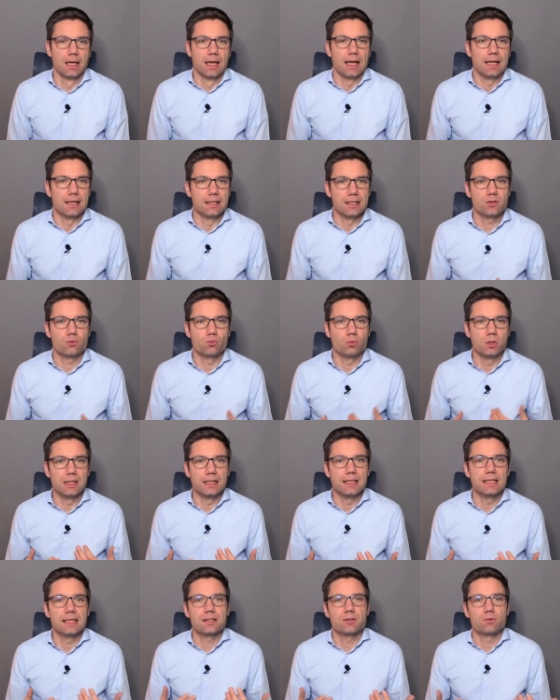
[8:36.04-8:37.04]
And this
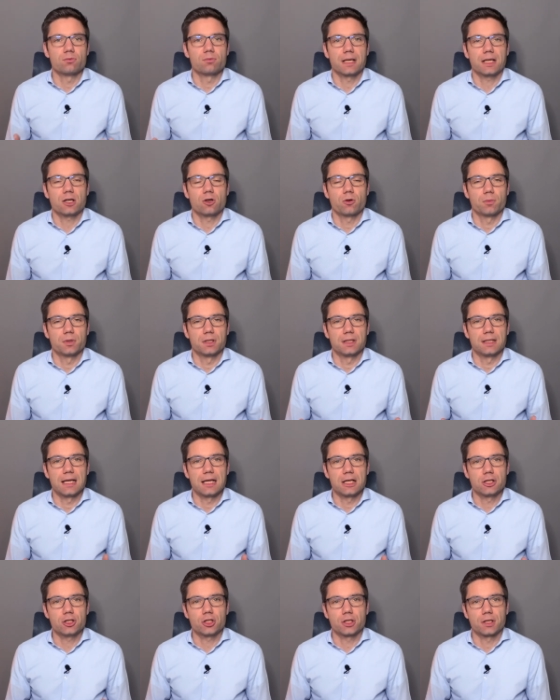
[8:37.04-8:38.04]
really is a
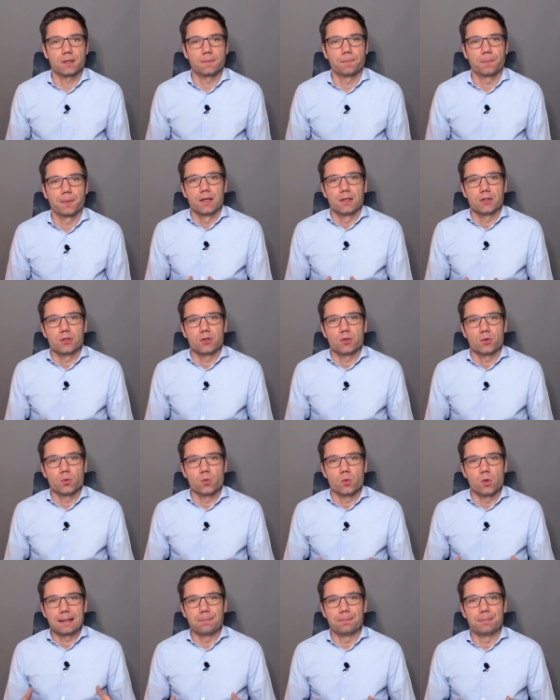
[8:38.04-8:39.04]
recommendation
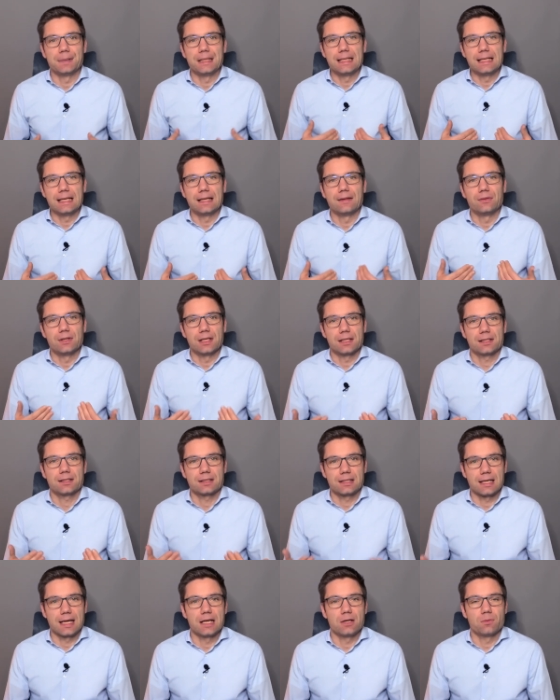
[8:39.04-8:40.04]
to be in this
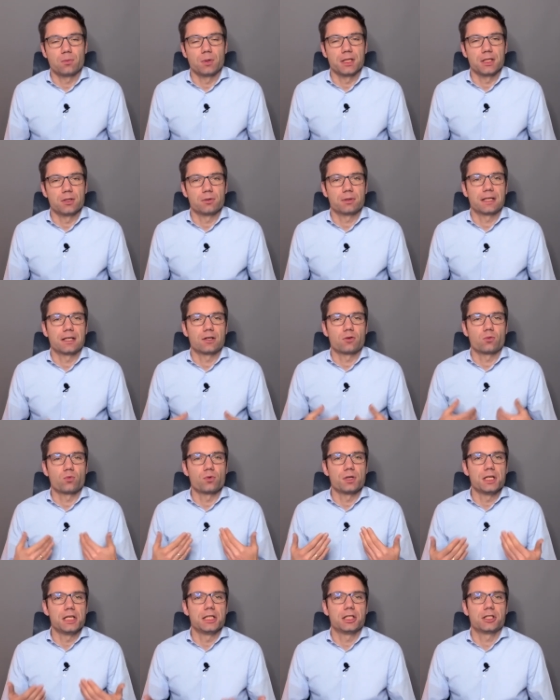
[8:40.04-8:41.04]
state where you can
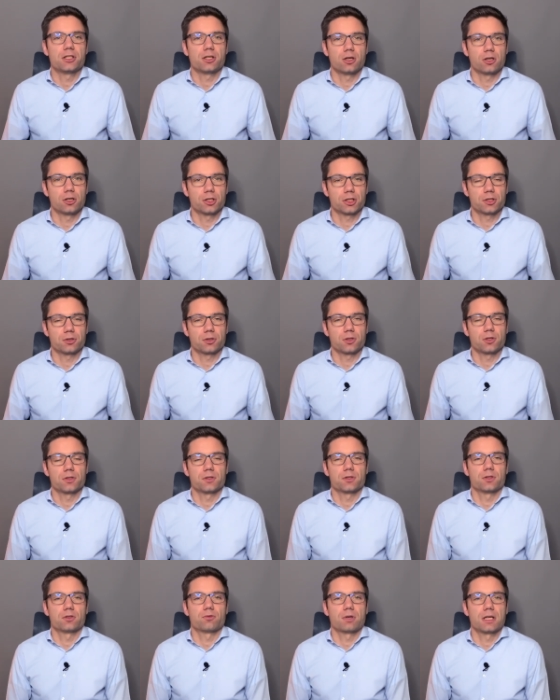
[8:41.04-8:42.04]
recharge your
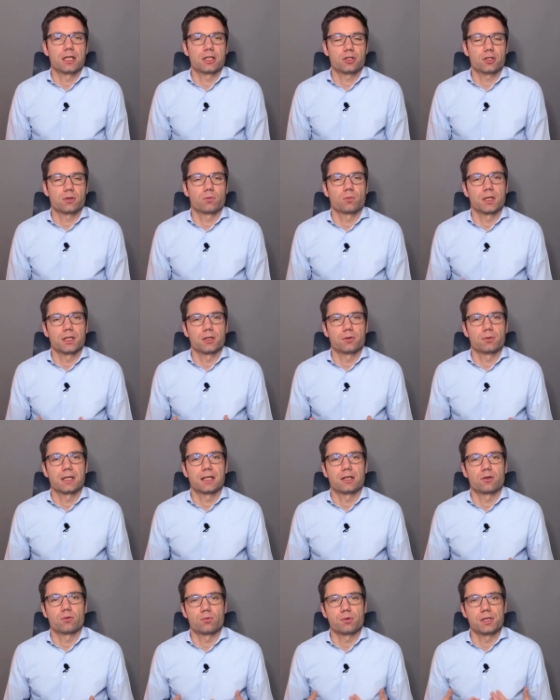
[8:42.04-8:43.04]
concentration, where you
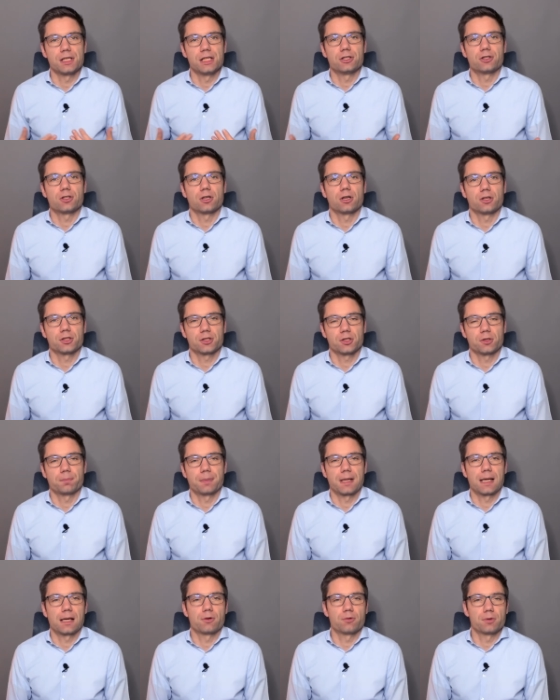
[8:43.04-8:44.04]
can recharge your
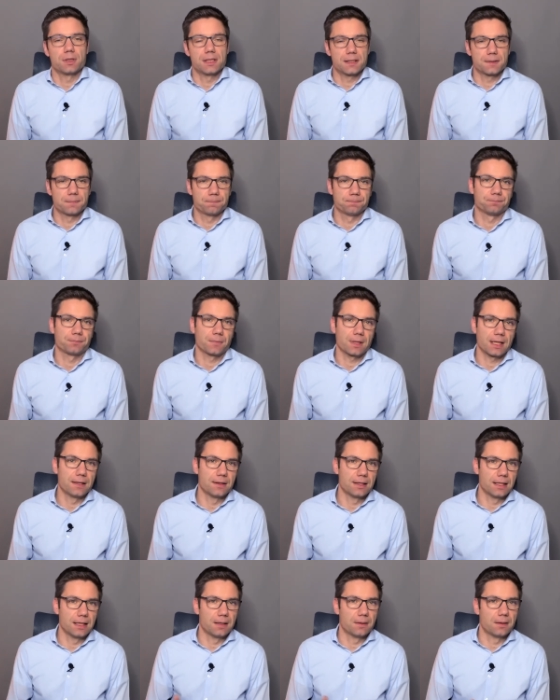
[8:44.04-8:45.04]
batteries,
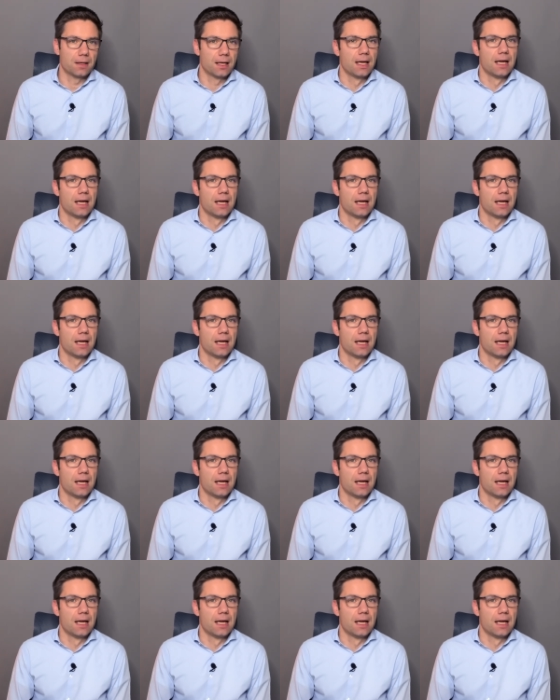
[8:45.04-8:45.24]
and then